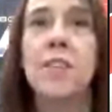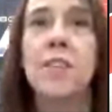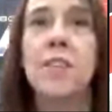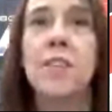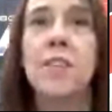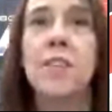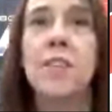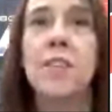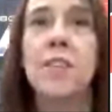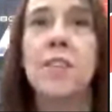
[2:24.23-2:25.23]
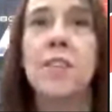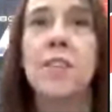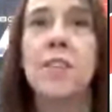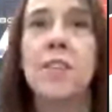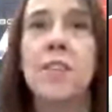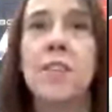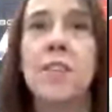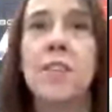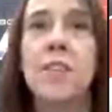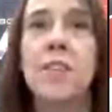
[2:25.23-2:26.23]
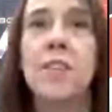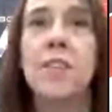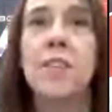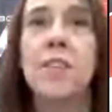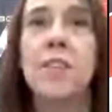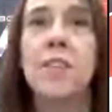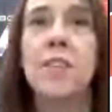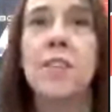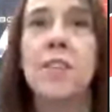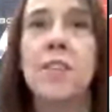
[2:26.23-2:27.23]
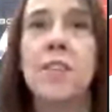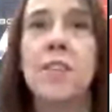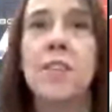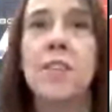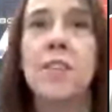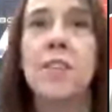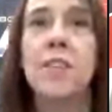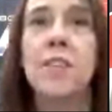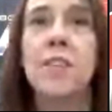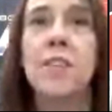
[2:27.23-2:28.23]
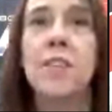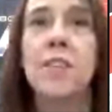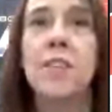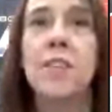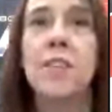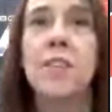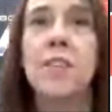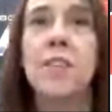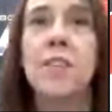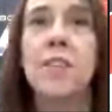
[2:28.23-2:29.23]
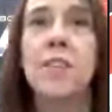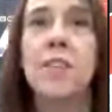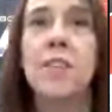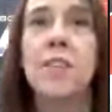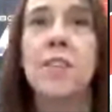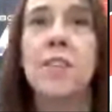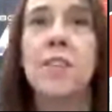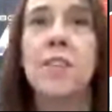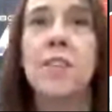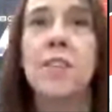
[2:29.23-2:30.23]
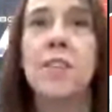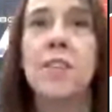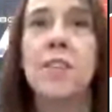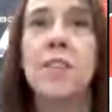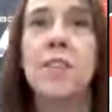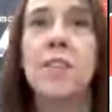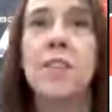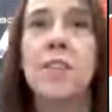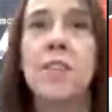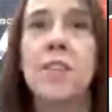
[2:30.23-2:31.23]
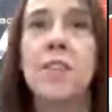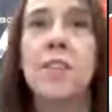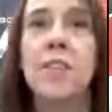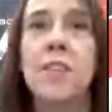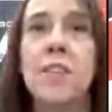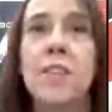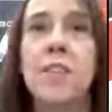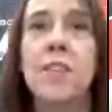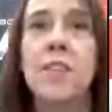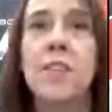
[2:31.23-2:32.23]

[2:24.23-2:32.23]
The person shown says nothing.